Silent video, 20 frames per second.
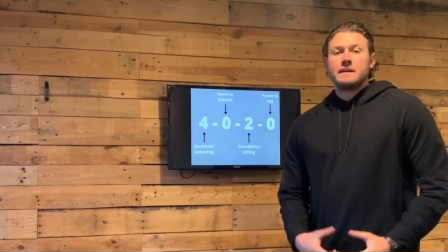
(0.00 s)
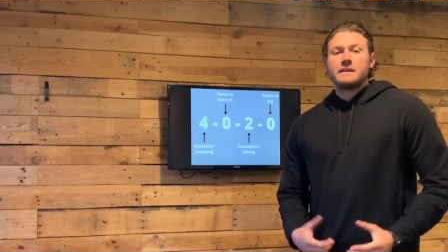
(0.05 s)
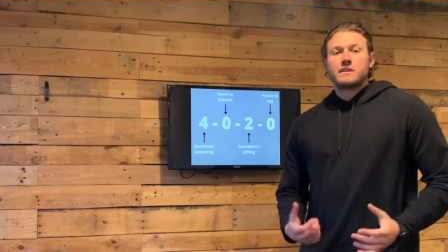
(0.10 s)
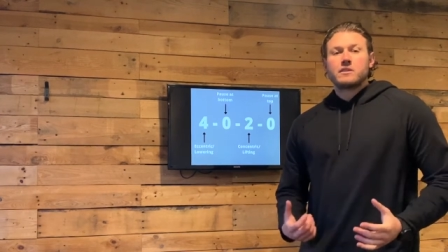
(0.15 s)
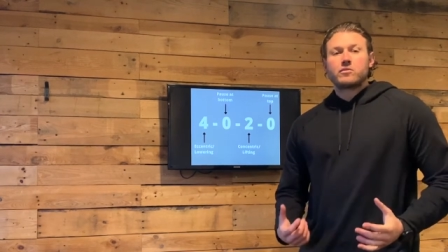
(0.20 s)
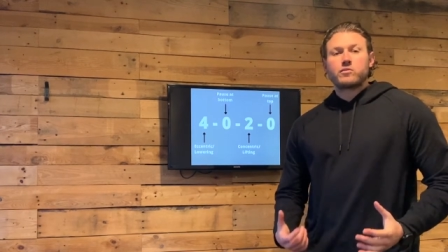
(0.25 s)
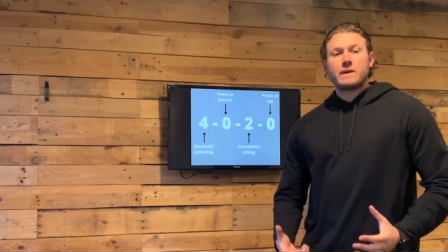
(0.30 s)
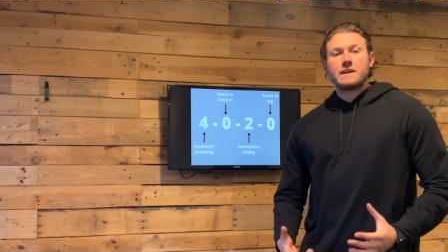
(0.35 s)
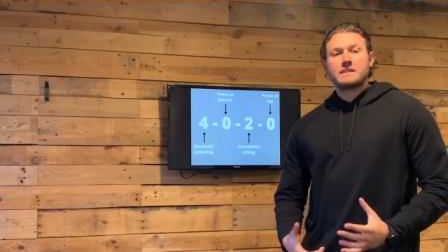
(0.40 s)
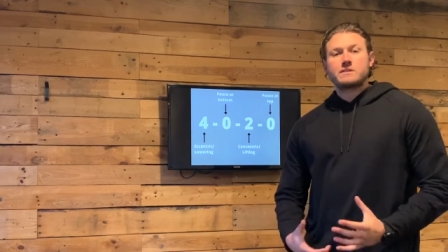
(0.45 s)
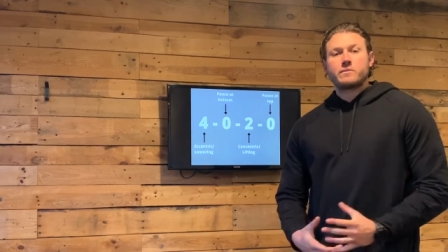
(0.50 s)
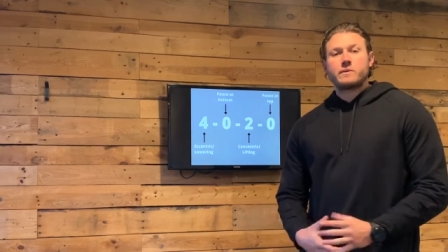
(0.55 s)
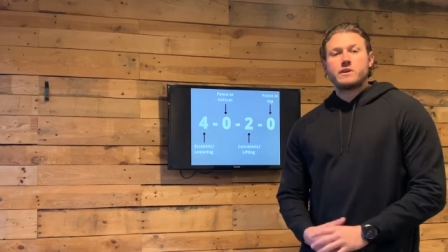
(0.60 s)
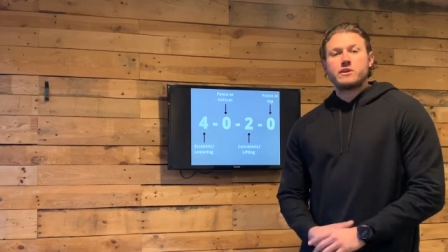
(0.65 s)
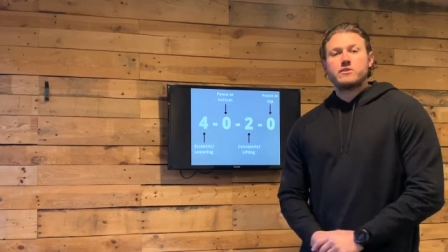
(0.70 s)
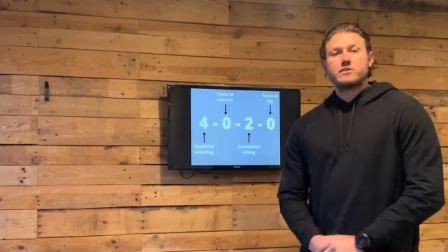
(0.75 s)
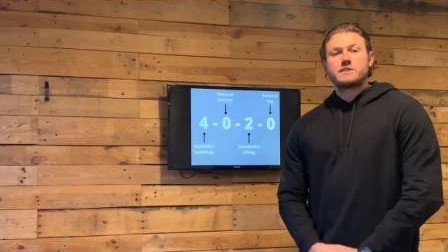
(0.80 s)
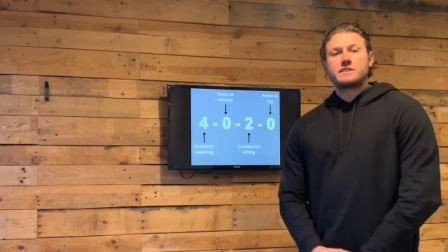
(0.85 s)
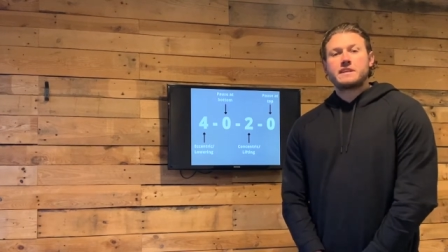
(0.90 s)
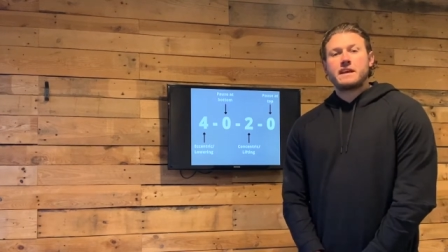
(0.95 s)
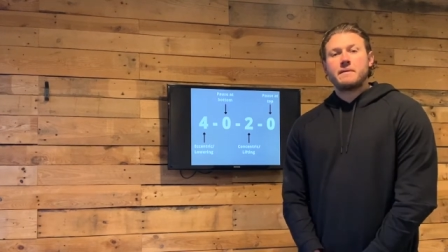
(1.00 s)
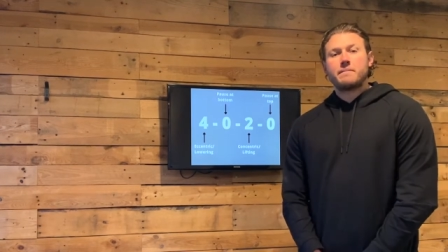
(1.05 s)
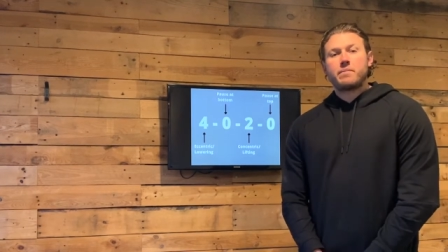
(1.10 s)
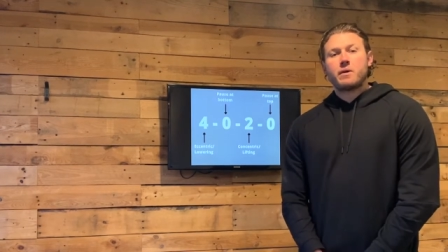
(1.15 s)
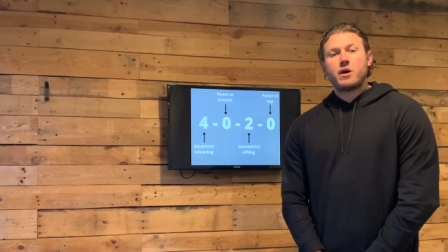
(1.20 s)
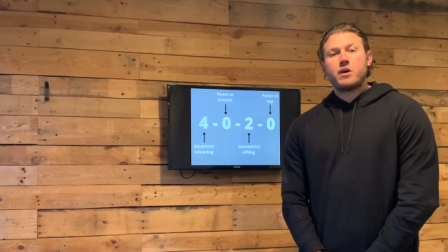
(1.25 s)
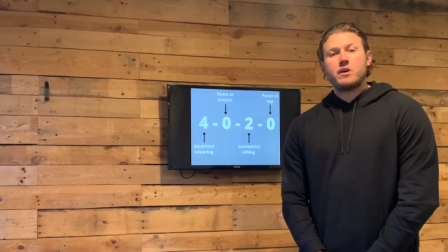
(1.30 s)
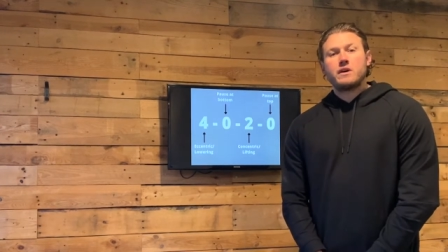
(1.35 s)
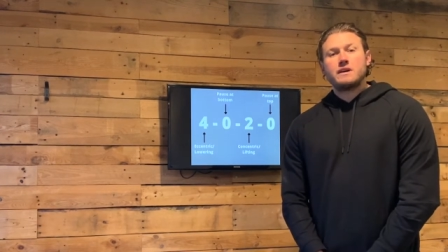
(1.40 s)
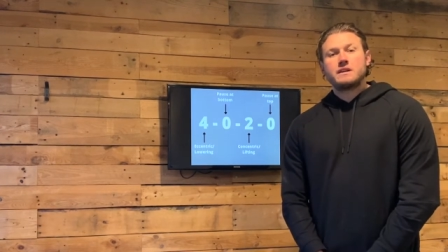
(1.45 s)
The reason we use
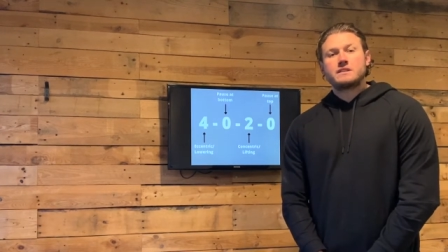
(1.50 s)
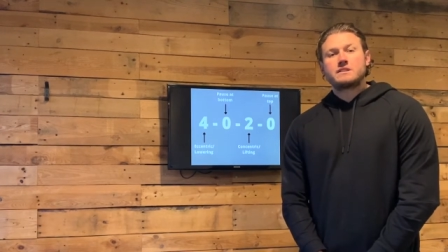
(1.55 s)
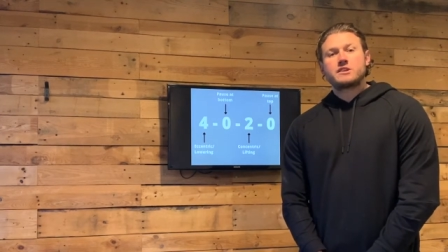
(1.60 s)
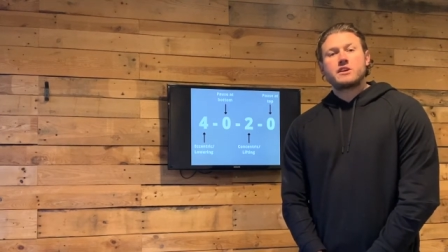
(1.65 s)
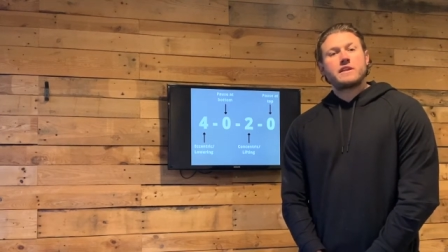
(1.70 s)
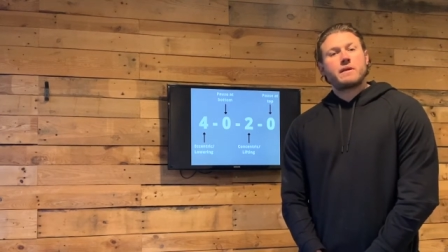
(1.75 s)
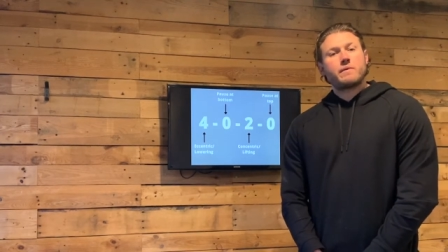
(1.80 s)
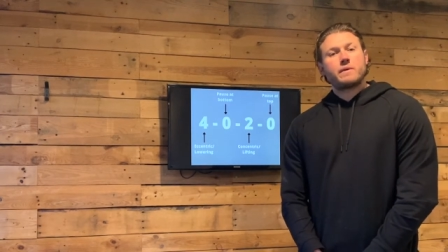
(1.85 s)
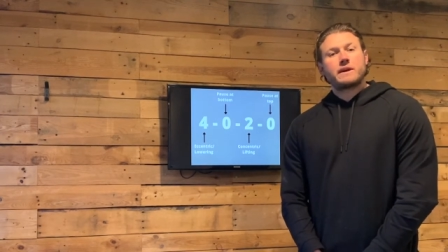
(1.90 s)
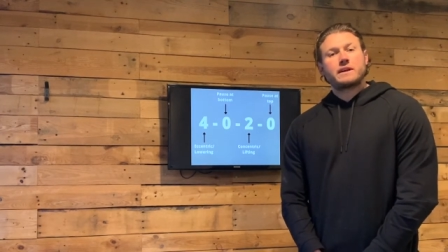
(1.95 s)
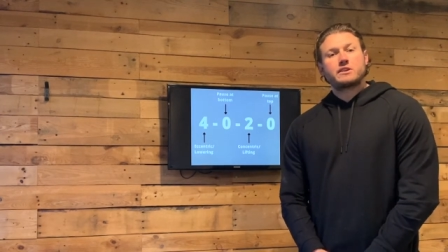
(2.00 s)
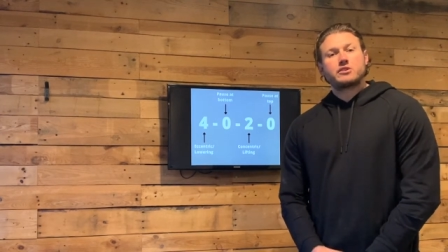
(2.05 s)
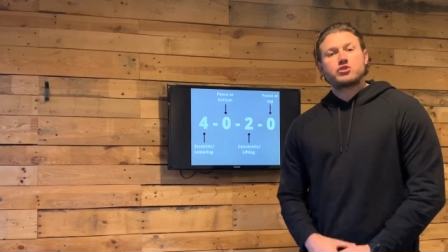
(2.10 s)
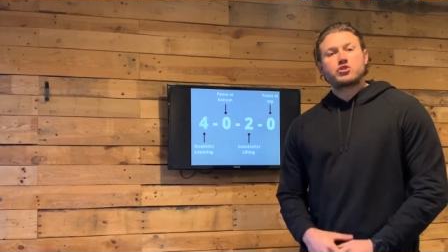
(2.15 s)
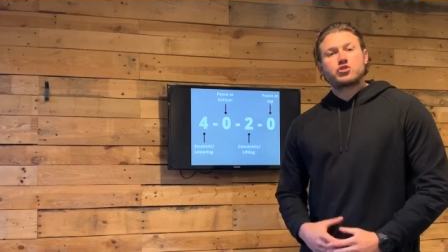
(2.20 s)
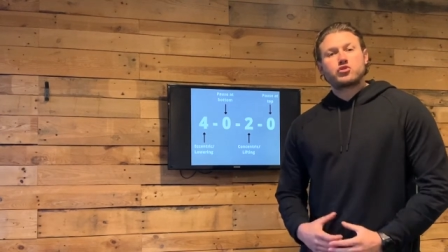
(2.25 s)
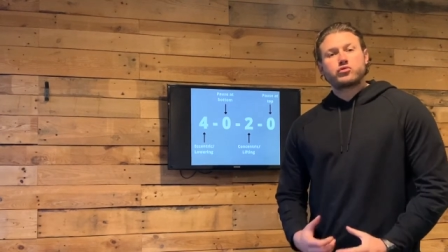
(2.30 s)
Tempo is so that we can